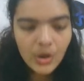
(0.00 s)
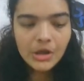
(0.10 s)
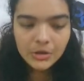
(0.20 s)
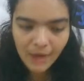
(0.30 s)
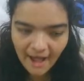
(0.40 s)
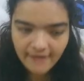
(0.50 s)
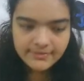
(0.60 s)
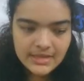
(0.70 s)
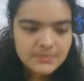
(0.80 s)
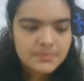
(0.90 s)
you have
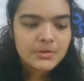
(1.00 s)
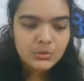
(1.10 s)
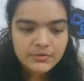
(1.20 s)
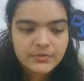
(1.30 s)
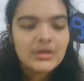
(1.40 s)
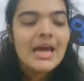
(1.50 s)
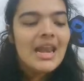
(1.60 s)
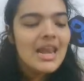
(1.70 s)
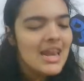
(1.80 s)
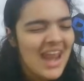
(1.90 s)
these beautiful
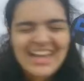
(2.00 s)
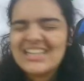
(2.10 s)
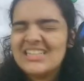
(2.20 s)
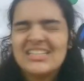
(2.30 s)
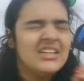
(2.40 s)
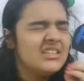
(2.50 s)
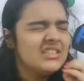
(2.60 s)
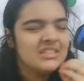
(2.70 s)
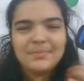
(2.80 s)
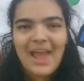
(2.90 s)
light
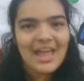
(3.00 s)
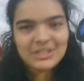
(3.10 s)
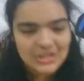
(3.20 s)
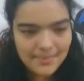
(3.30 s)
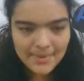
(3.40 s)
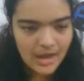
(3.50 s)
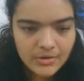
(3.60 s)
splashes coming out